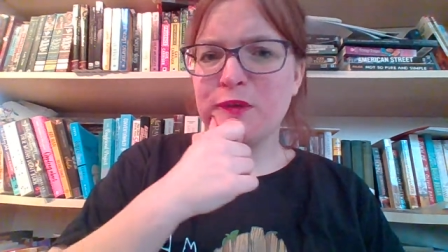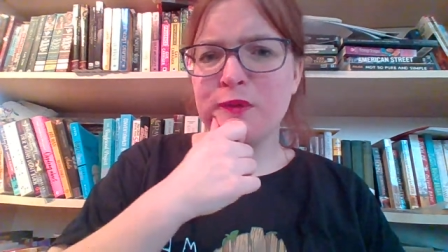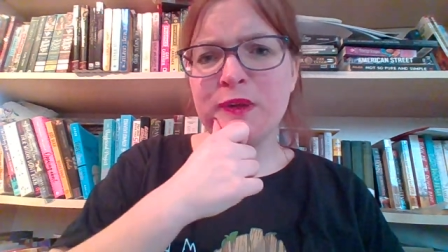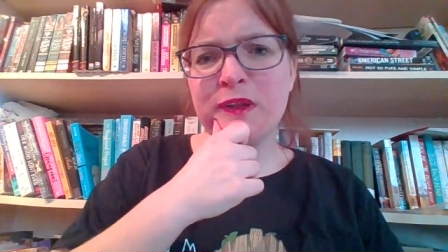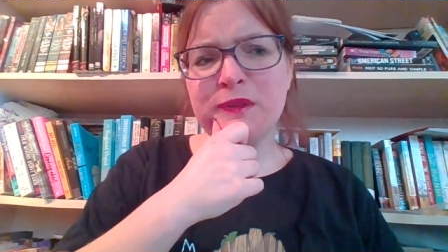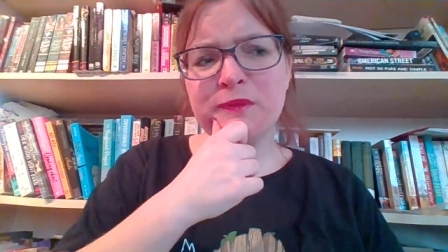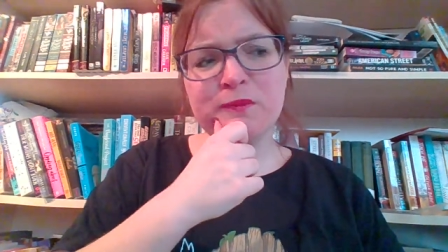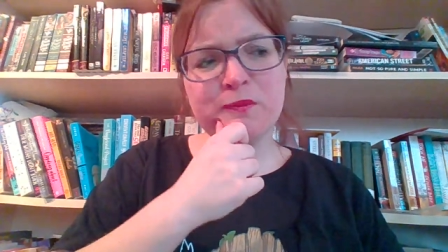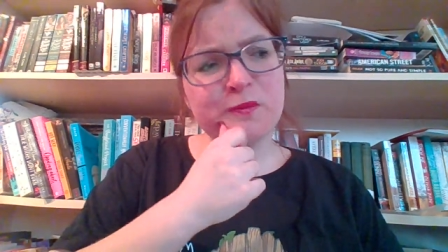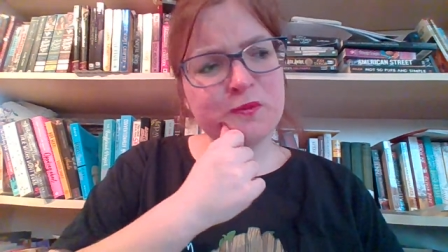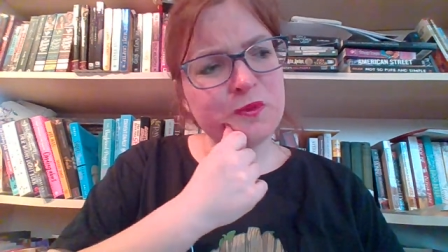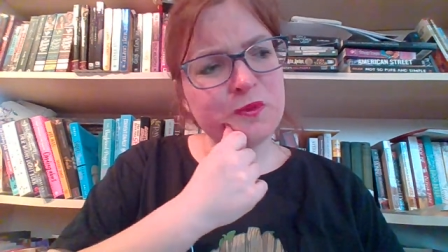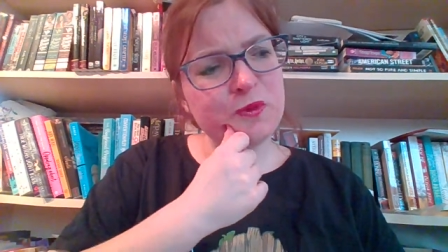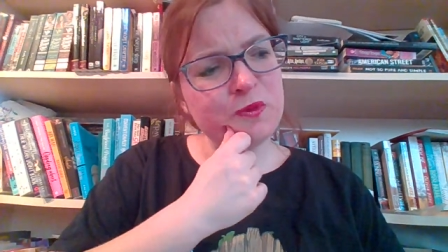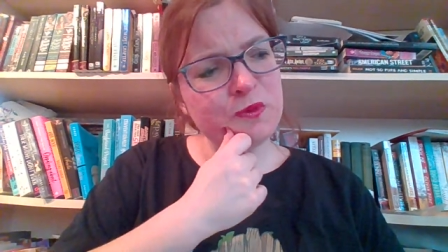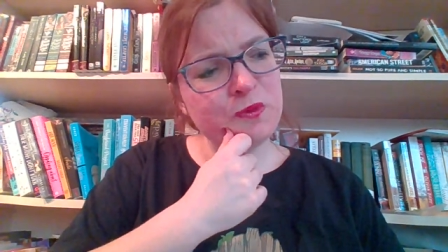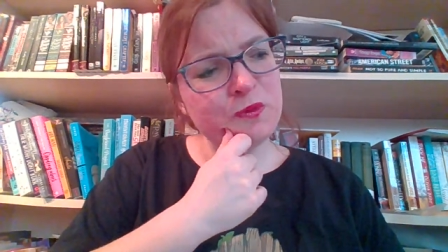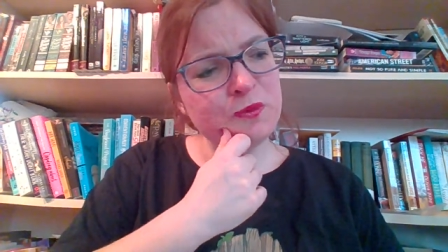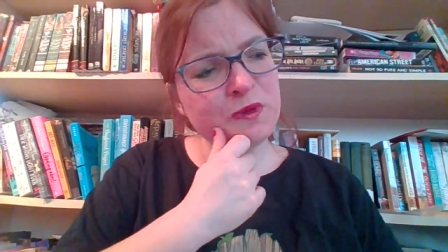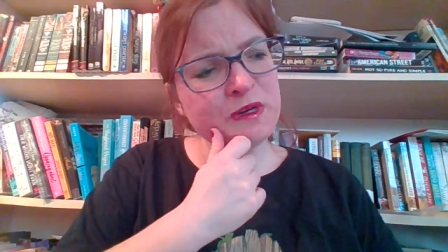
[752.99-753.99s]
well,
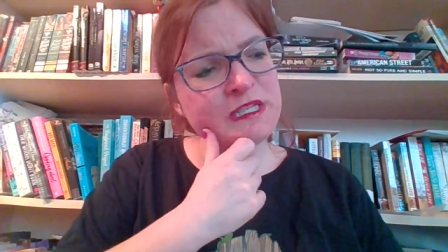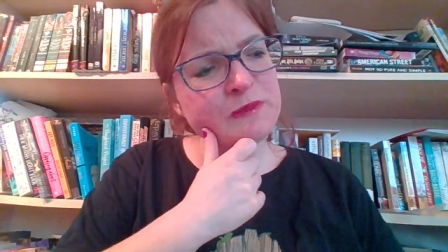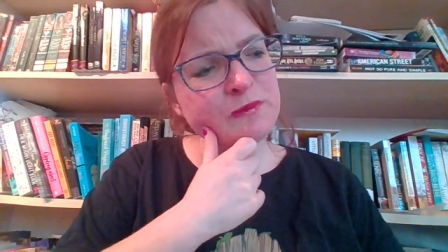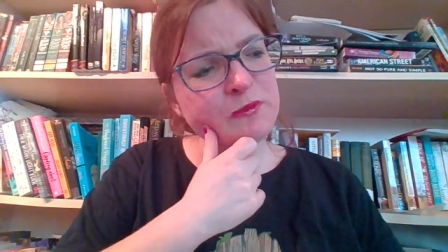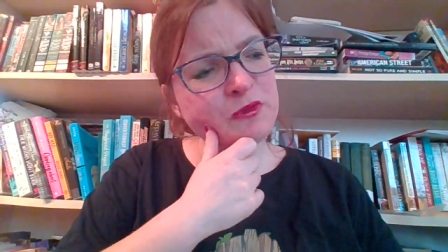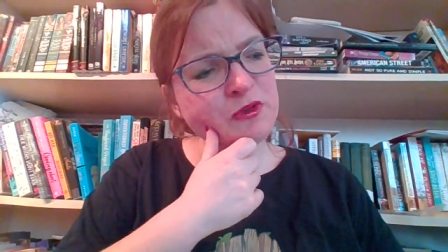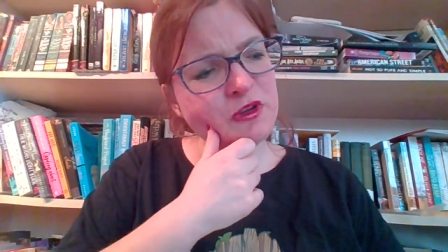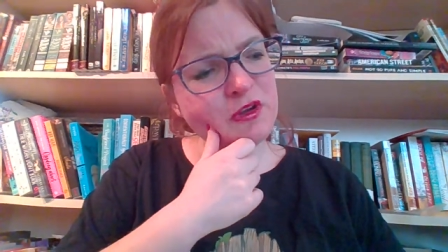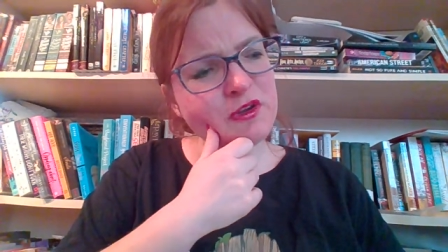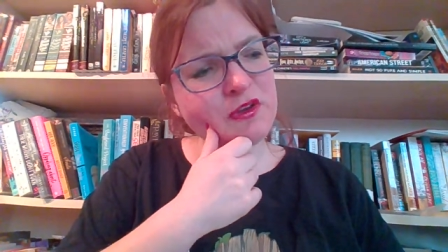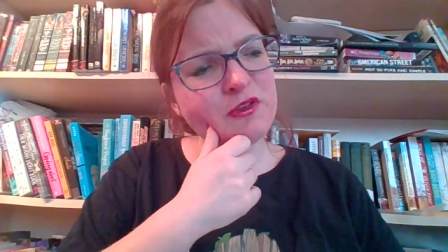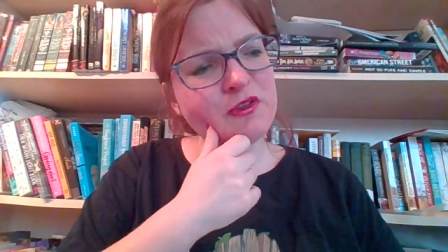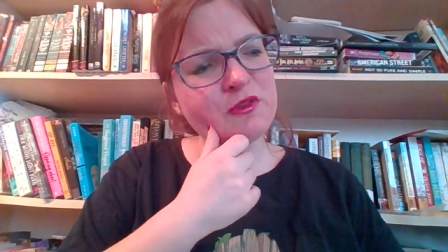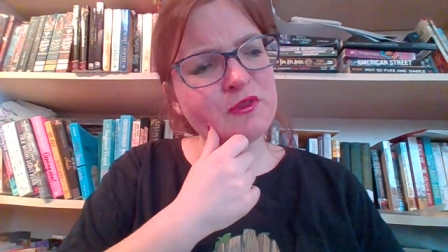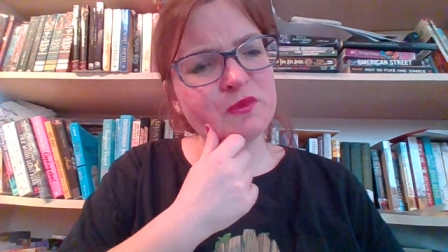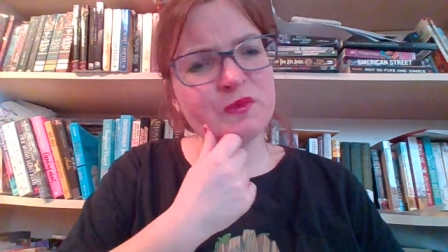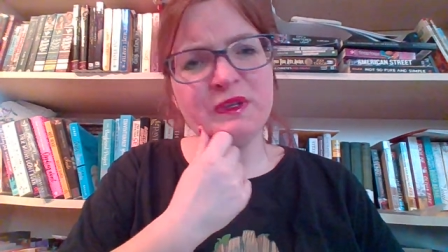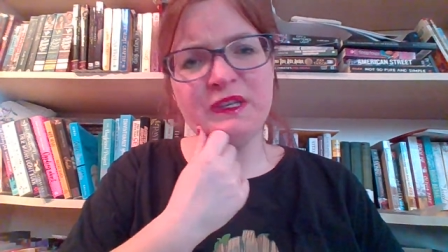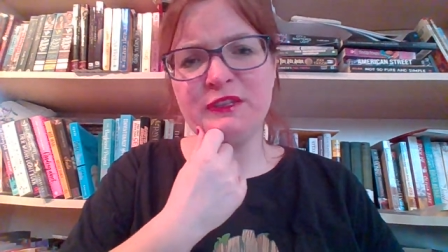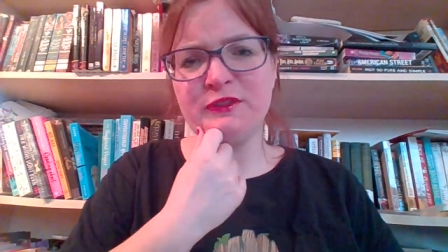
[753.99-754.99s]
which book are going
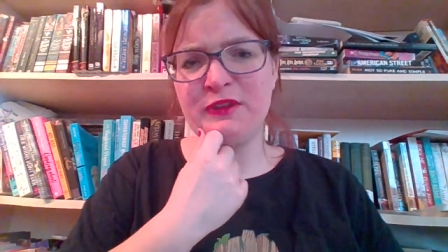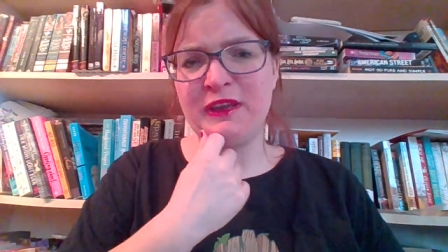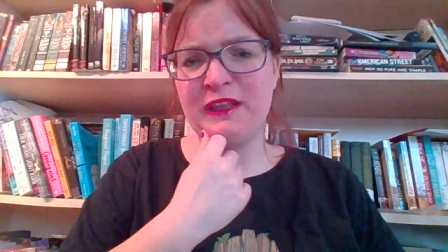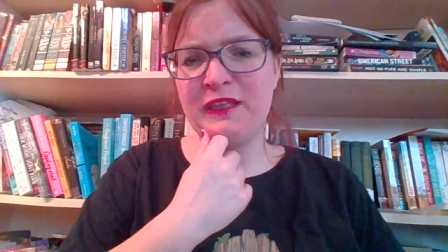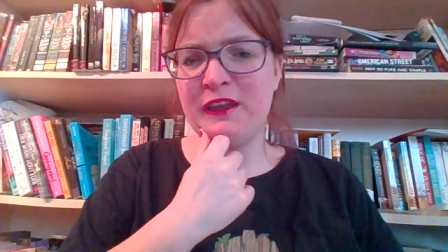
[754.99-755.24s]
to read today?